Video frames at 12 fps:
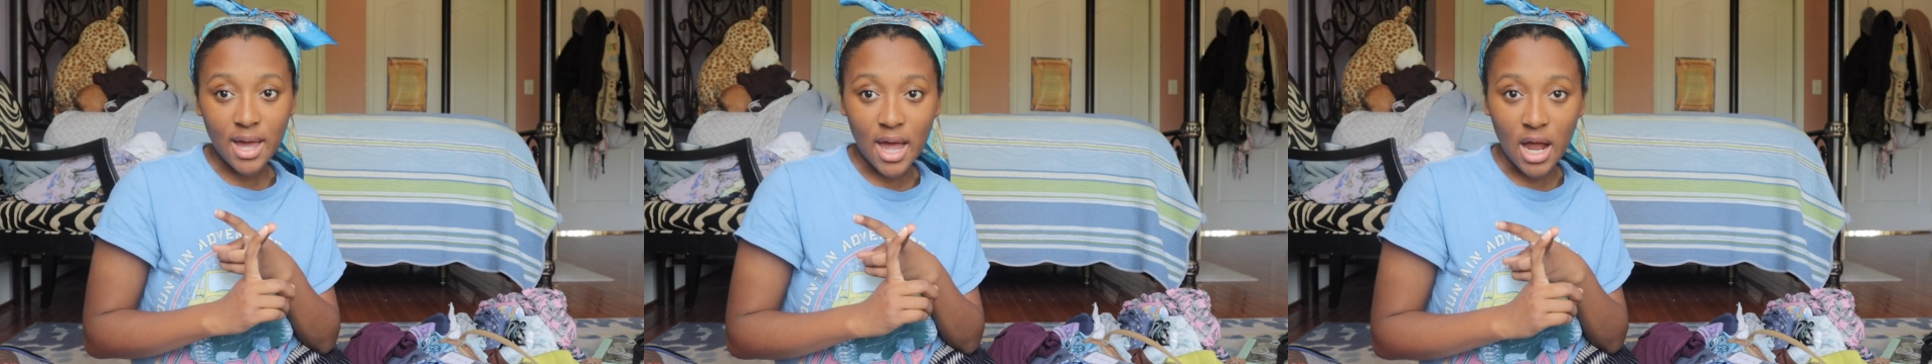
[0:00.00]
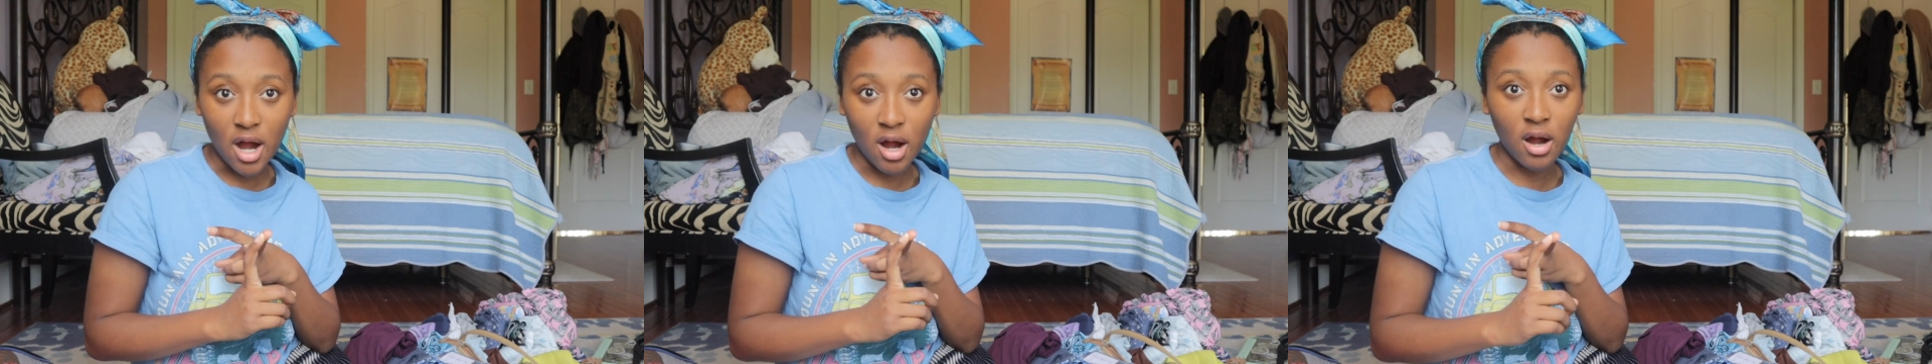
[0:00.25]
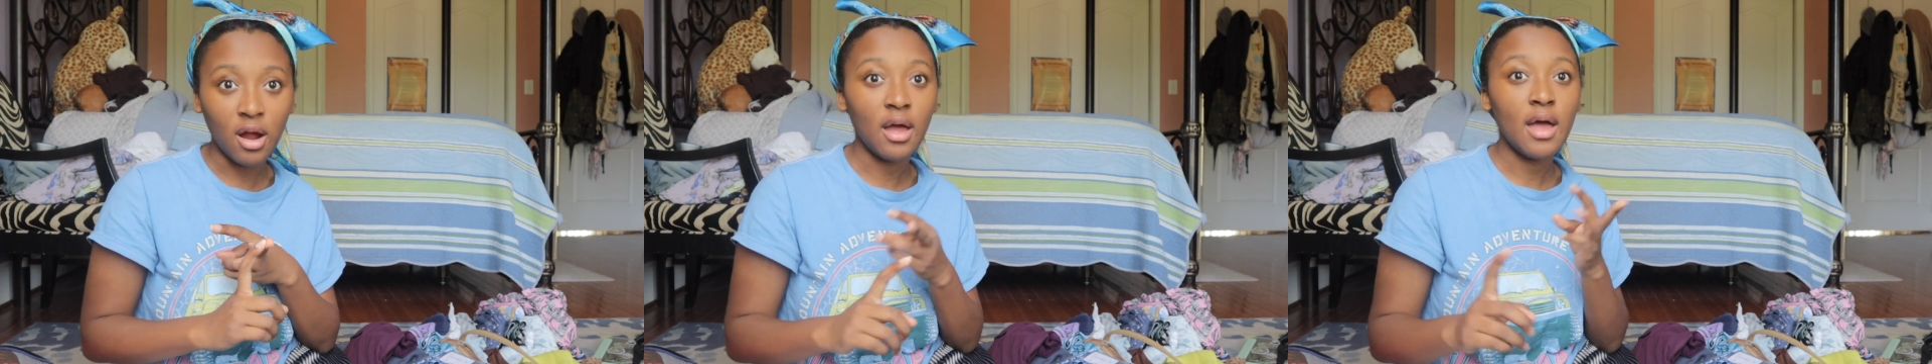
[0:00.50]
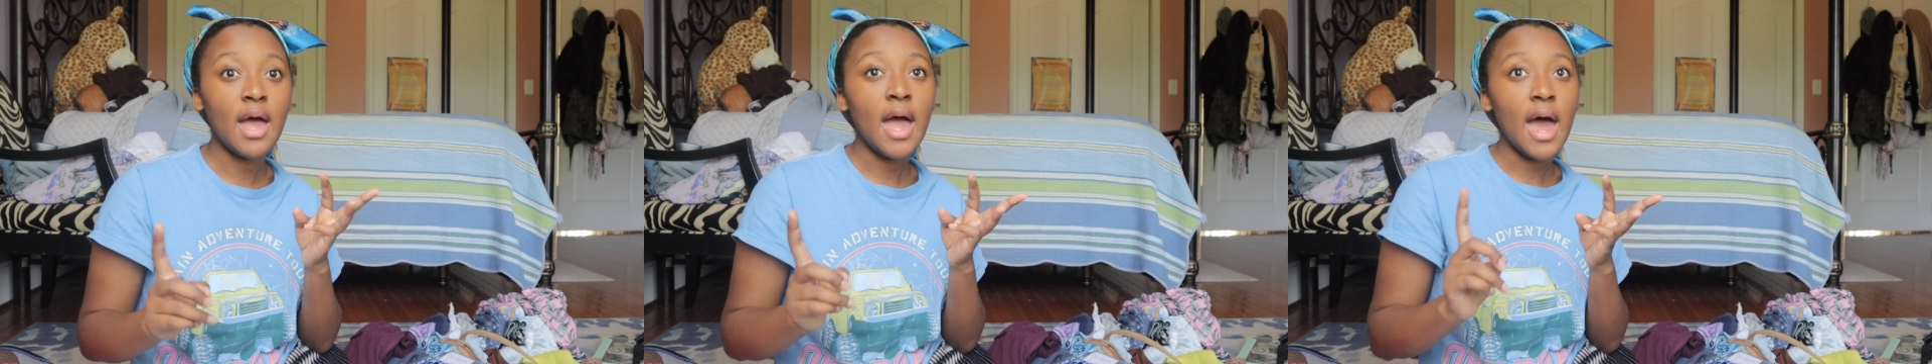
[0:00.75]
hair,
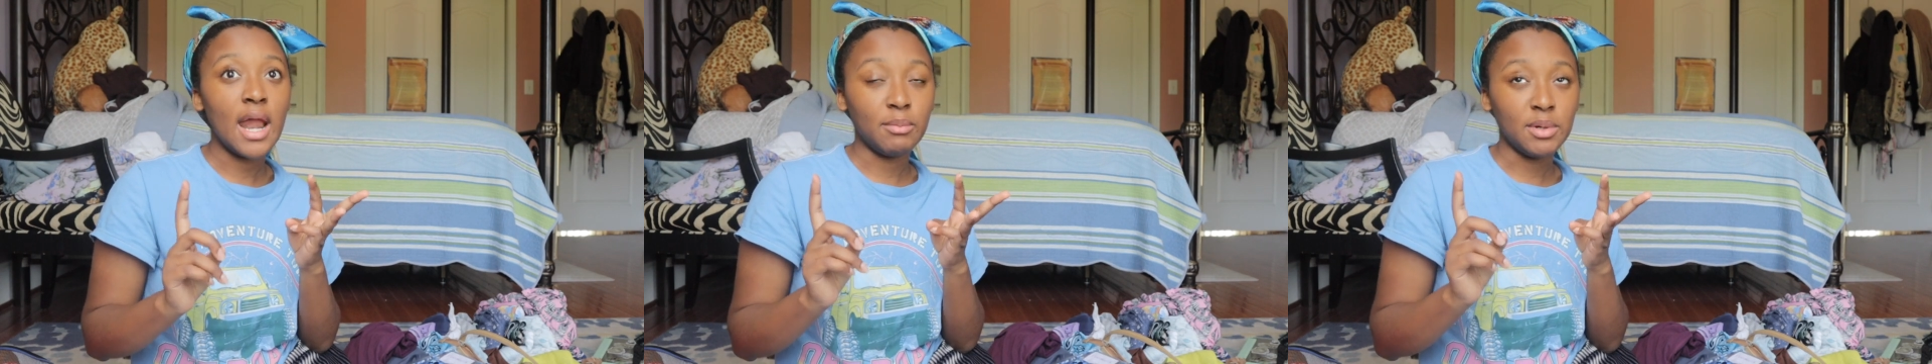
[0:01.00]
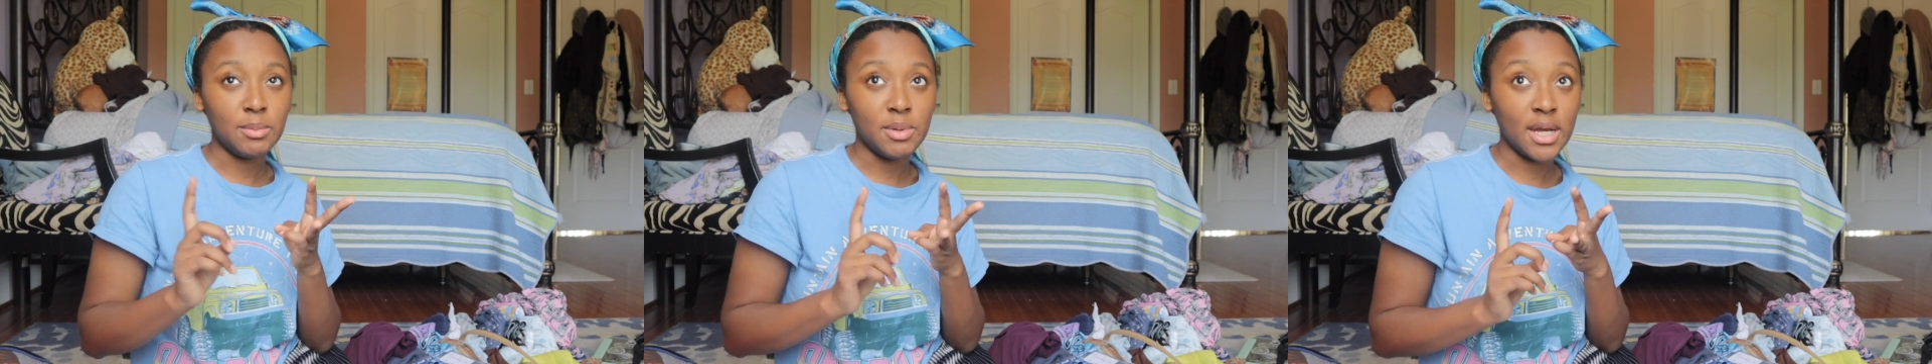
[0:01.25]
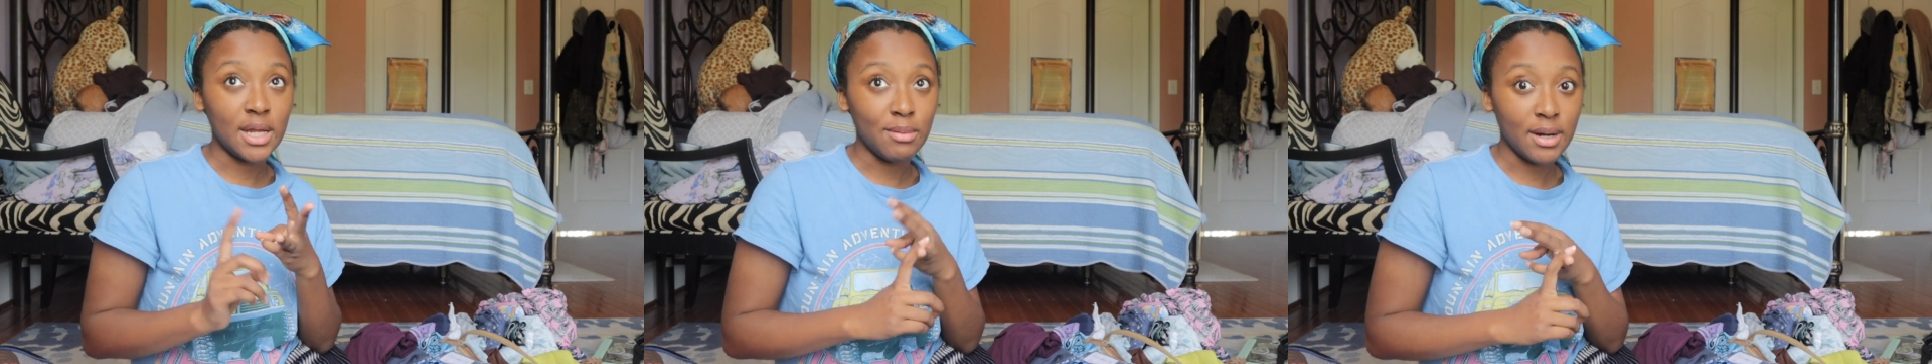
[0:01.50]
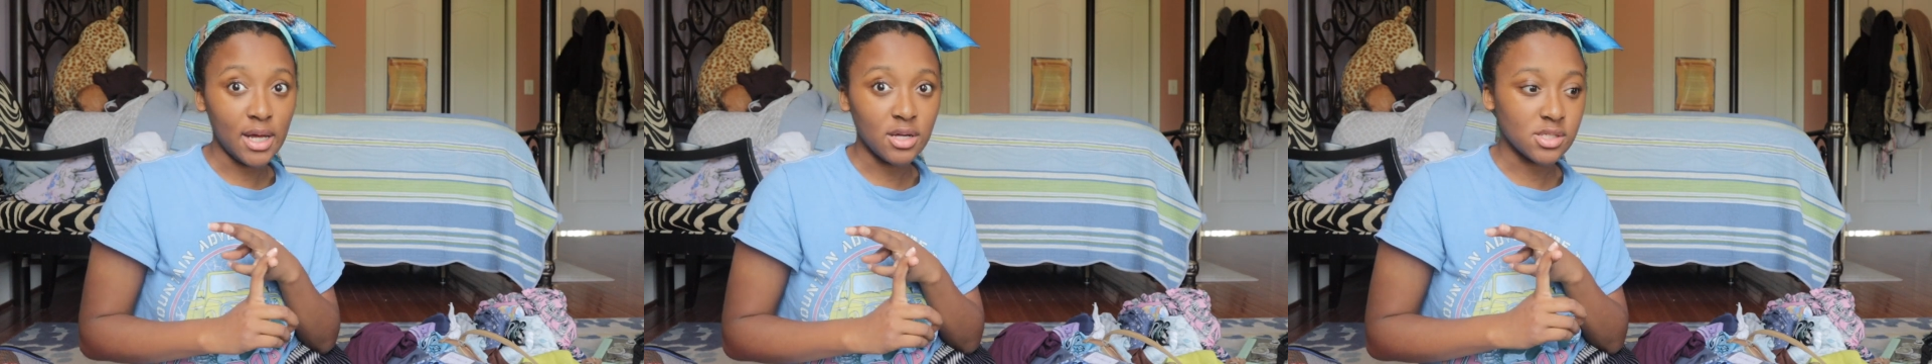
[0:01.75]
I'm gonna be getting
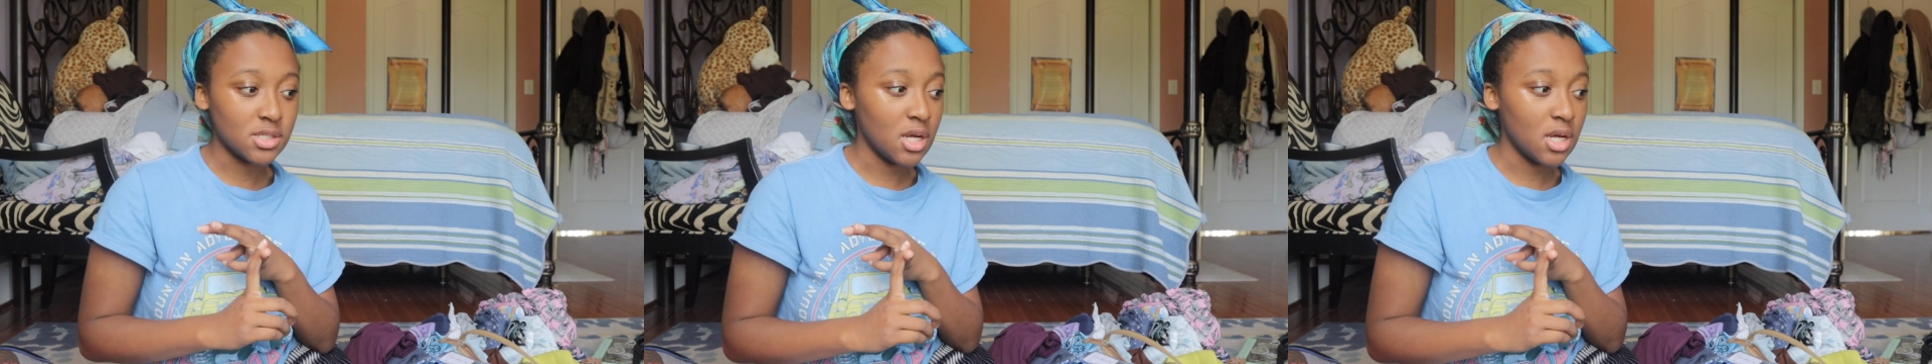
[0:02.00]
my nails